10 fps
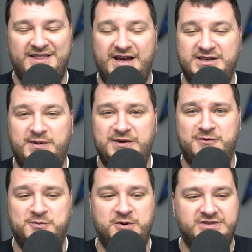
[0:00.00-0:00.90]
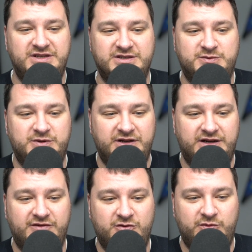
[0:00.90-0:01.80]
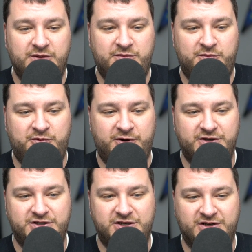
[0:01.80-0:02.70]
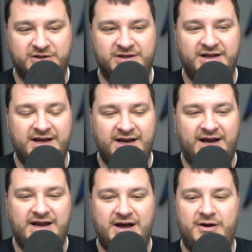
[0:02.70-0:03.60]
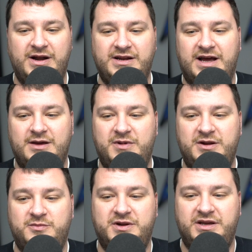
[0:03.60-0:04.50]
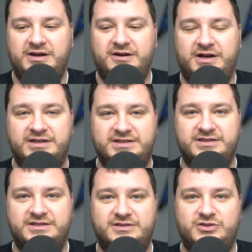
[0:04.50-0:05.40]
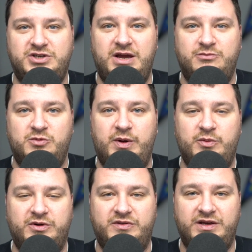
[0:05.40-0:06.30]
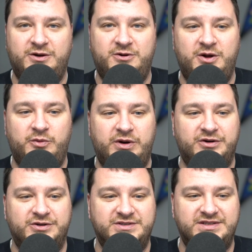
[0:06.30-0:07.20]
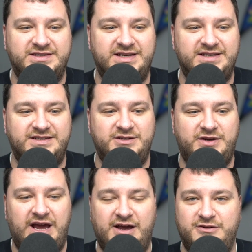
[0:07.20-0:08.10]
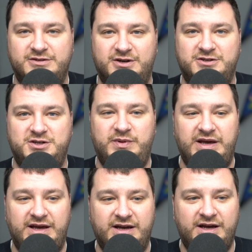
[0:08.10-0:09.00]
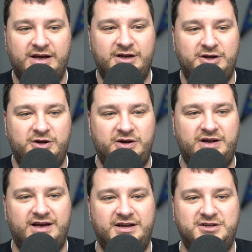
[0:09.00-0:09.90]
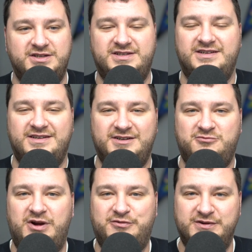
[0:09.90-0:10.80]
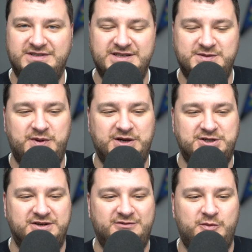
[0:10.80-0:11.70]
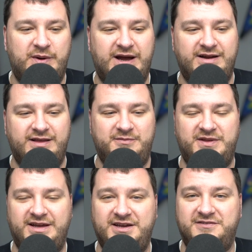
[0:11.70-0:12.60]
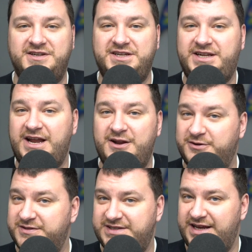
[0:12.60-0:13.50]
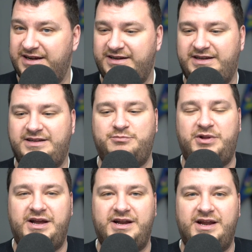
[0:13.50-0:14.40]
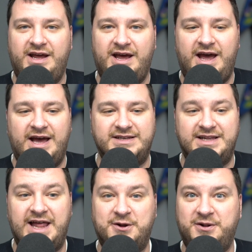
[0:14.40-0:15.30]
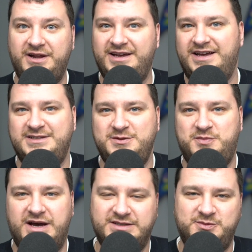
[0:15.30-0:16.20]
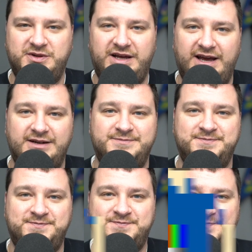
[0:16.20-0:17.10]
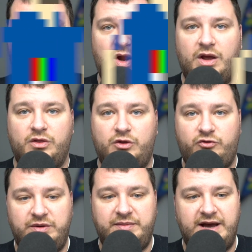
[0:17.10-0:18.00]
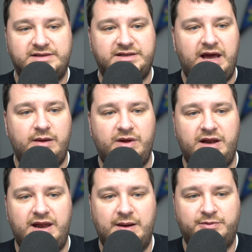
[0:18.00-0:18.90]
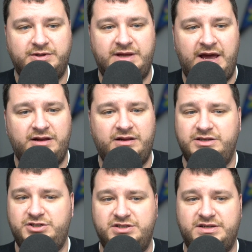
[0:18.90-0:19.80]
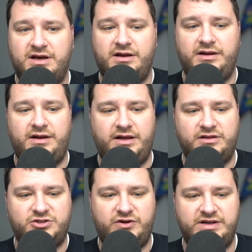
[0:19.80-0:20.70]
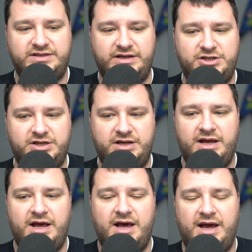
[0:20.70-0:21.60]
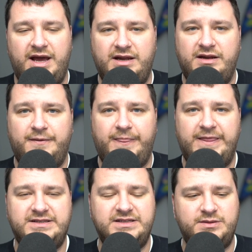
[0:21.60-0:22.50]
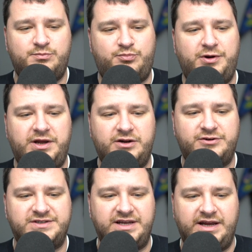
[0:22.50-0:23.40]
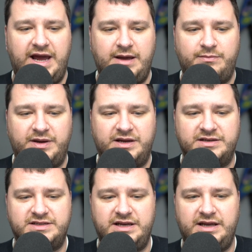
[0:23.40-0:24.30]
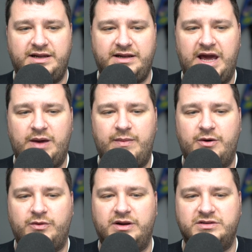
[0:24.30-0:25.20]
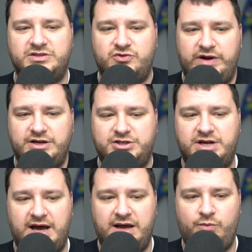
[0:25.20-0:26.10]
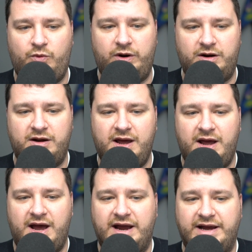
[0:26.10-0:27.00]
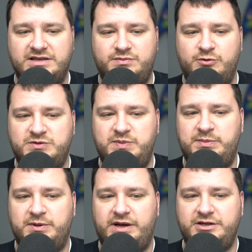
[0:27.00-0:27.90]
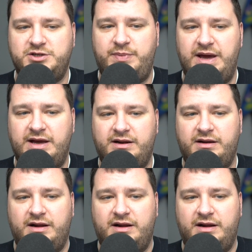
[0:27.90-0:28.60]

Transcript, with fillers: thanks, Ben, for posting this one and giving me a pretty good chuckle. And now anytime anybody here gets shamed by one of the internet weirdos that says you can't use RGB, you could just reference this picture and remind them that even Nintendo said play it as loudly as you possibly can. The Dreamcast game Napple Tale has just gotten an English translation, and this is a pretty interesting game because it came out in a strange time where I guess most people out of Japan,